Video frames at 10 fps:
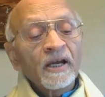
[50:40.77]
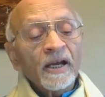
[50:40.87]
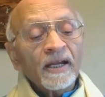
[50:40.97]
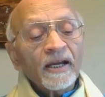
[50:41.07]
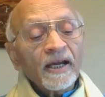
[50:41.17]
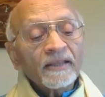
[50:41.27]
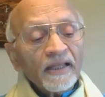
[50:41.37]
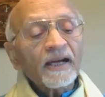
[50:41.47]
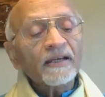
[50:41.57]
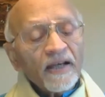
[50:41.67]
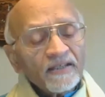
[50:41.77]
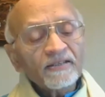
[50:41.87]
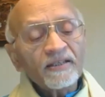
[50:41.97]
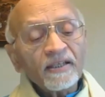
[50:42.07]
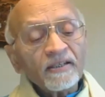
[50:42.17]
I
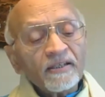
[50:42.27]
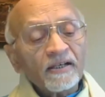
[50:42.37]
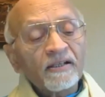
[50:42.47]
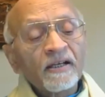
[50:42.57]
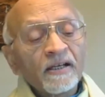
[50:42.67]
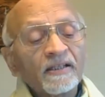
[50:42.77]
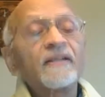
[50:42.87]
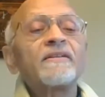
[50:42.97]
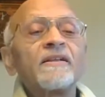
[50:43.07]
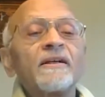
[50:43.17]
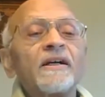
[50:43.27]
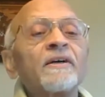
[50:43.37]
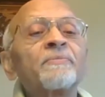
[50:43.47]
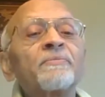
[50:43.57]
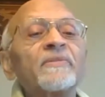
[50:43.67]
see that
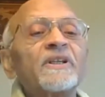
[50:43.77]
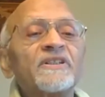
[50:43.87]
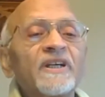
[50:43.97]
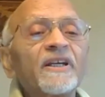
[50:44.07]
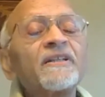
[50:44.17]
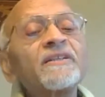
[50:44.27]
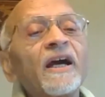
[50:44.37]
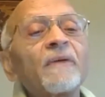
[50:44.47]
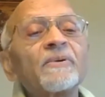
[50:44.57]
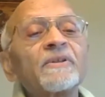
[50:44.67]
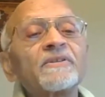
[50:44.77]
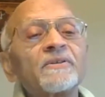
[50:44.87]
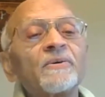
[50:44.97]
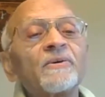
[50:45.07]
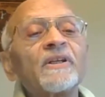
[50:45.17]
the change happens
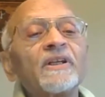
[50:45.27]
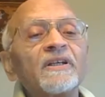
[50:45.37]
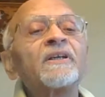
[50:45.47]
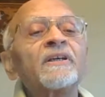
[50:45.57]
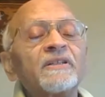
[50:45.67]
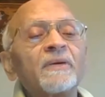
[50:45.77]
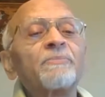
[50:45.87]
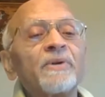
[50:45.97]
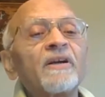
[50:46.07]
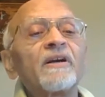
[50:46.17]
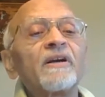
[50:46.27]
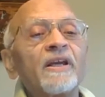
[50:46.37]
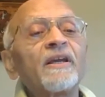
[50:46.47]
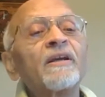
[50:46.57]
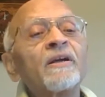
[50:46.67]
only
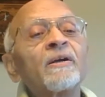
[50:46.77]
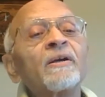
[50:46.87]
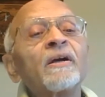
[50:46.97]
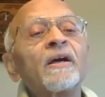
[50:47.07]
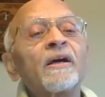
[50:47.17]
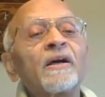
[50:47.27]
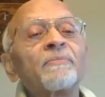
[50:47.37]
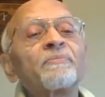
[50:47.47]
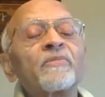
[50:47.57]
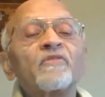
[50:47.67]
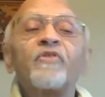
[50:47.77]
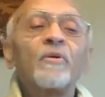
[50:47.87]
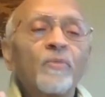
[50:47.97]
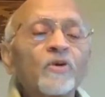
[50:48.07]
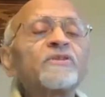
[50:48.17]
temporarily for
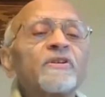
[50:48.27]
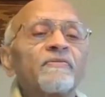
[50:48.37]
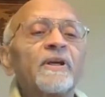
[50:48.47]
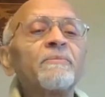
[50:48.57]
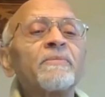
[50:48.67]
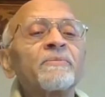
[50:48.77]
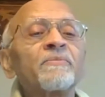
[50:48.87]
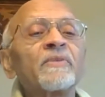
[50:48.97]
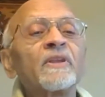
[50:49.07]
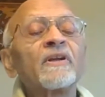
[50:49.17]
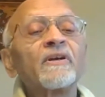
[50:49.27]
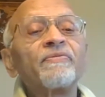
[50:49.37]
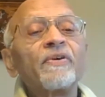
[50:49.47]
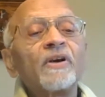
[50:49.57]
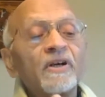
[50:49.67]
most of them.
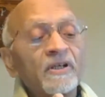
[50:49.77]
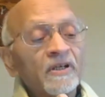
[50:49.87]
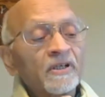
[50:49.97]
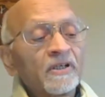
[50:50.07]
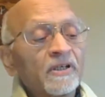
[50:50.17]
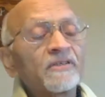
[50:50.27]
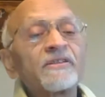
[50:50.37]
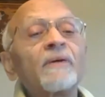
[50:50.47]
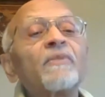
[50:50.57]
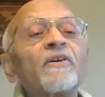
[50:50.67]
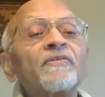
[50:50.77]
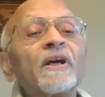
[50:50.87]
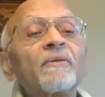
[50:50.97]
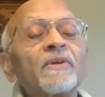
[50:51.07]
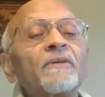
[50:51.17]
For some of
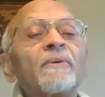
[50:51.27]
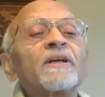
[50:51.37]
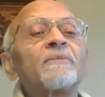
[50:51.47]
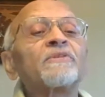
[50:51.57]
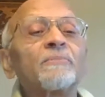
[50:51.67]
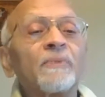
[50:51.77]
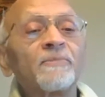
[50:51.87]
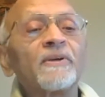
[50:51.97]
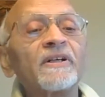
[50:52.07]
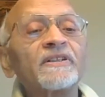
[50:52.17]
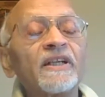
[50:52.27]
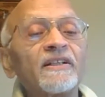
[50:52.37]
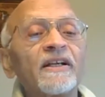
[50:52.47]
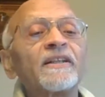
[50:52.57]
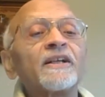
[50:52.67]
them, it becomes a permanent
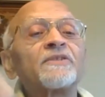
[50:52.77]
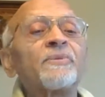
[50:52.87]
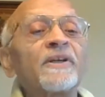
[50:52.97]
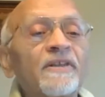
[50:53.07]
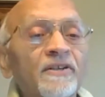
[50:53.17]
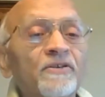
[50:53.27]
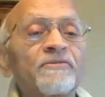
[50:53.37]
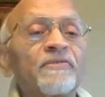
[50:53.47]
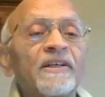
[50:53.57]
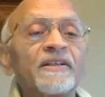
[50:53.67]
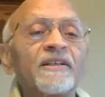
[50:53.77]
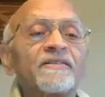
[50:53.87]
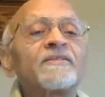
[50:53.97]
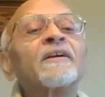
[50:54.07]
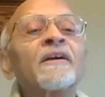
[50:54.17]
change, and that's where the useful
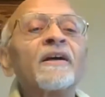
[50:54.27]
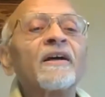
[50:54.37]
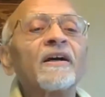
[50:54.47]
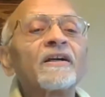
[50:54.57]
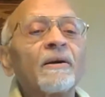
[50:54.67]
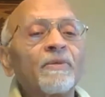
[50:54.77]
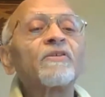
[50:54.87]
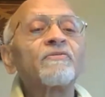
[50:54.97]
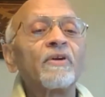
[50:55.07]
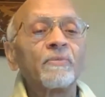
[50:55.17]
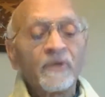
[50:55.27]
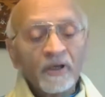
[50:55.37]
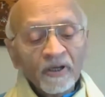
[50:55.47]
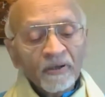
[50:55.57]
idiots come out from.